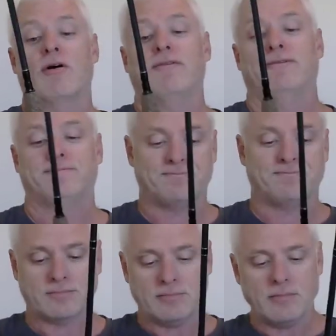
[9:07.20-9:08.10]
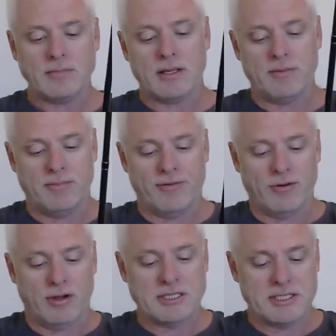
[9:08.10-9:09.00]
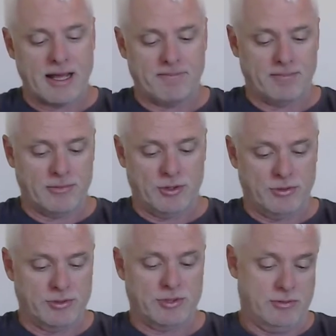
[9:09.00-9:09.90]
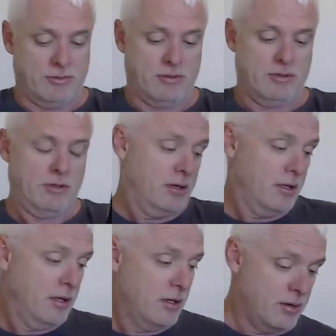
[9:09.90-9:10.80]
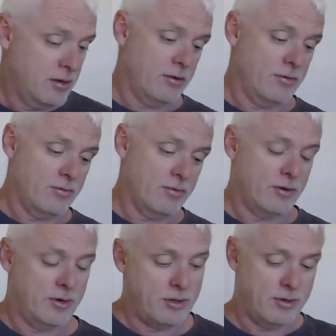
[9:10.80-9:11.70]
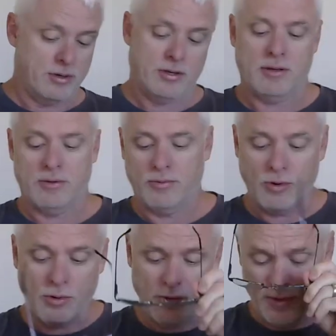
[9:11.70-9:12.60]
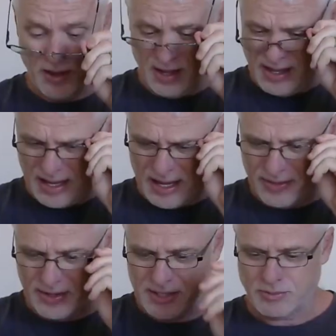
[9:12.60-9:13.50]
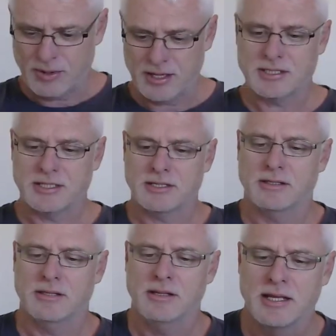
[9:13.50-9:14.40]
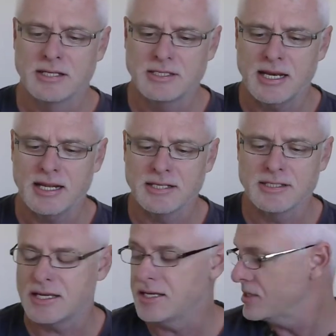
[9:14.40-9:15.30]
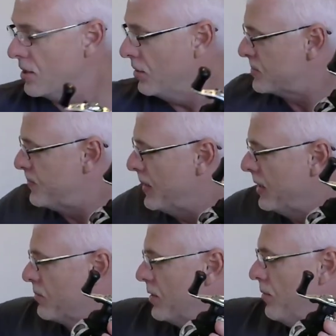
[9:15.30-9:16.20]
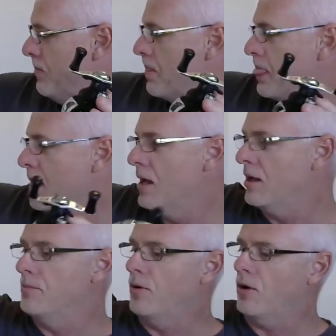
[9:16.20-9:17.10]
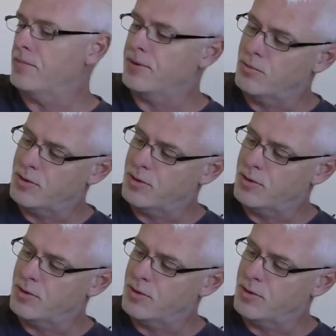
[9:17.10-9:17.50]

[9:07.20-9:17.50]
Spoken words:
it off before I snap John's rod on the wall. This one's settings is on a spinning reel. You might